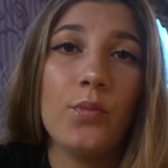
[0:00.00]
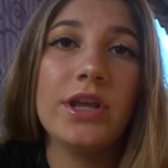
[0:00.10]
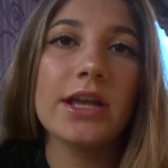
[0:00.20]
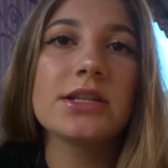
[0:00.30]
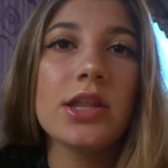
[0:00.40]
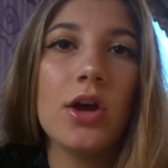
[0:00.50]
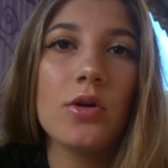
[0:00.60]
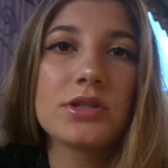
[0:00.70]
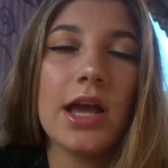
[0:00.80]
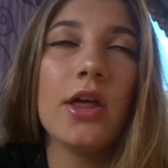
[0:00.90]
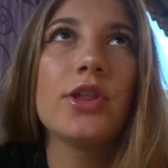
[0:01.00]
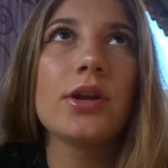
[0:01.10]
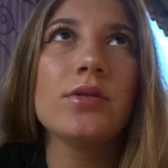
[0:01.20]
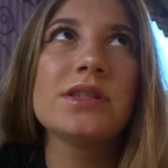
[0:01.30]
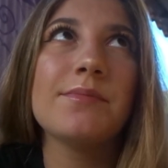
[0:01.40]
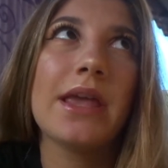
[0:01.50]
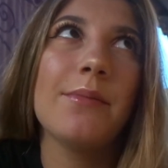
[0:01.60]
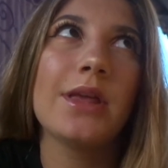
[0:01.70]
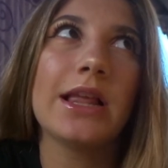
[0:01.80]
We get to the hotel. There was maybe,